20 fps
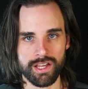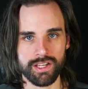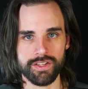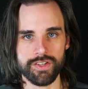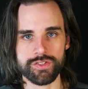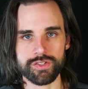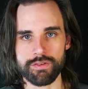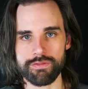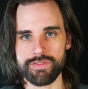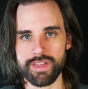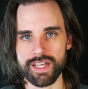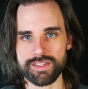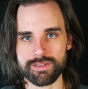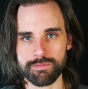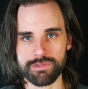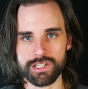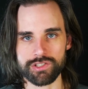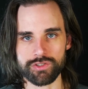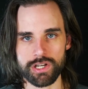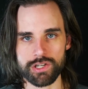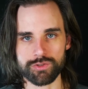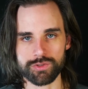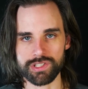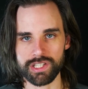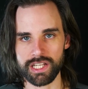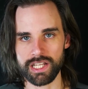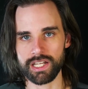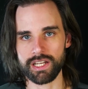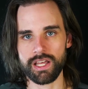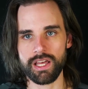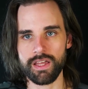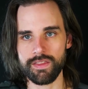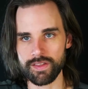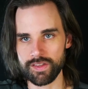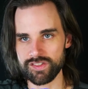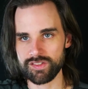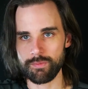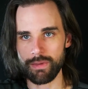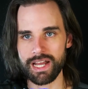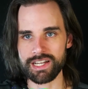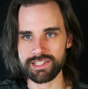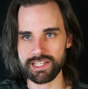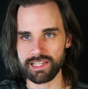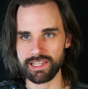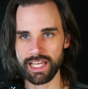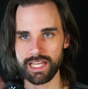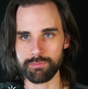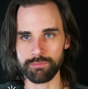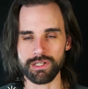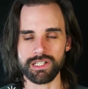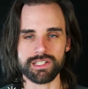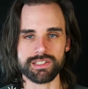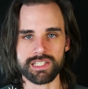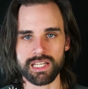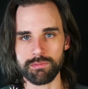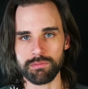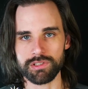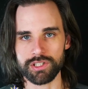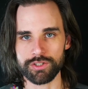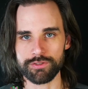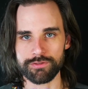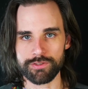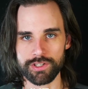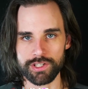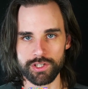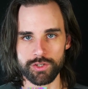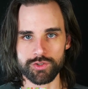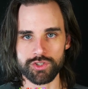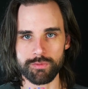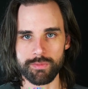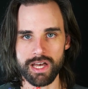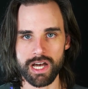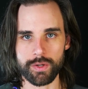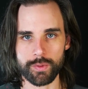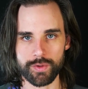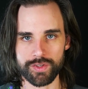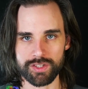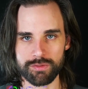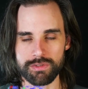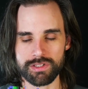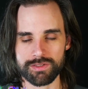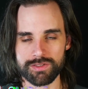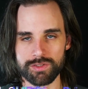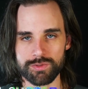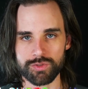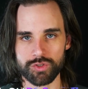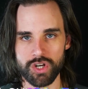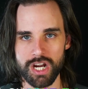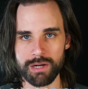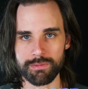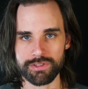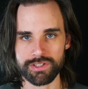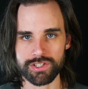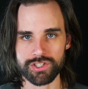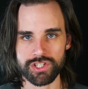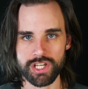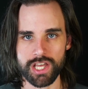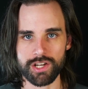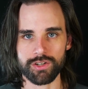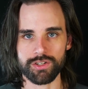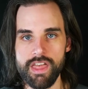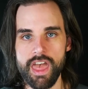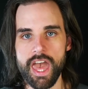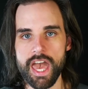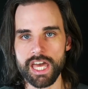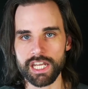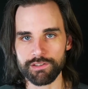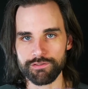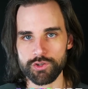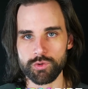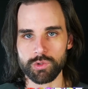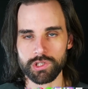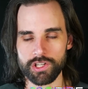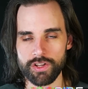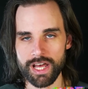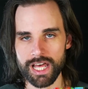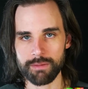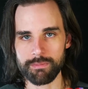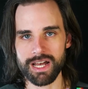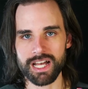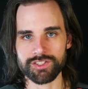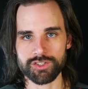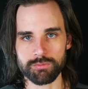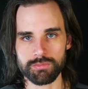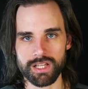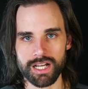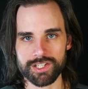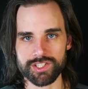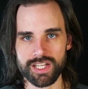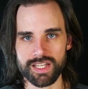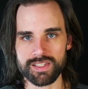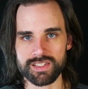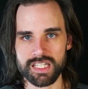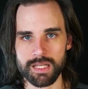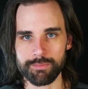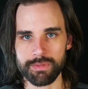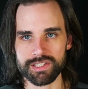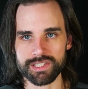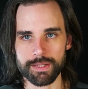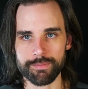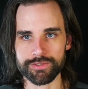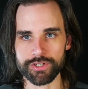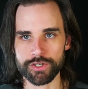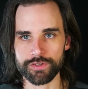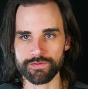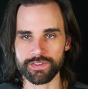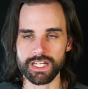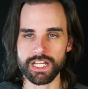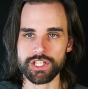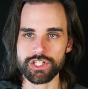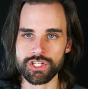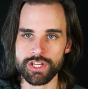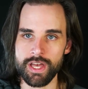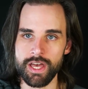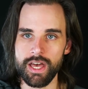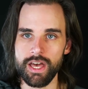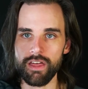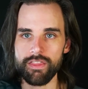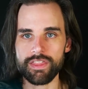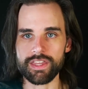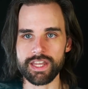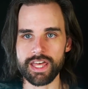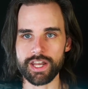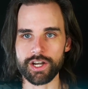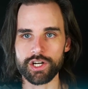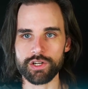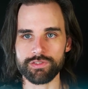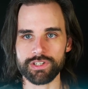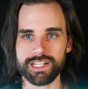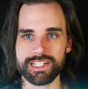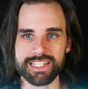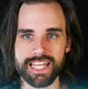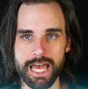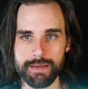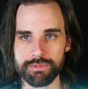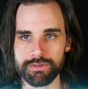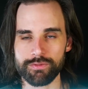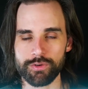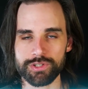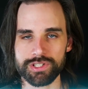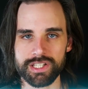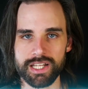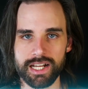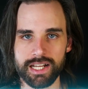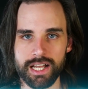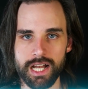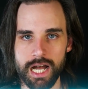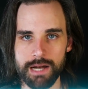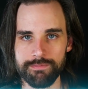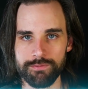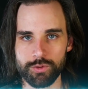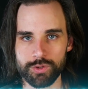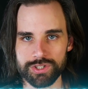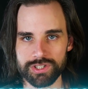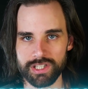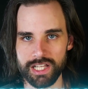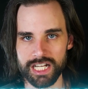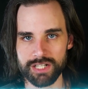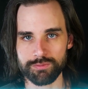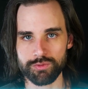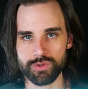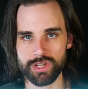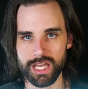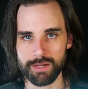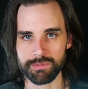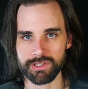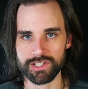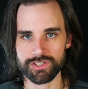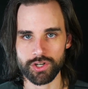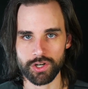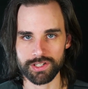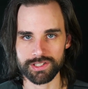So if that's something that you're interested in, then smash that like button down below for the YouTube algorithm and subscribe to this channel. And if you want to learn how to master blockchain step-by-step, start to finish, then head on over to dapp university dot com forward slash bootcamp to get started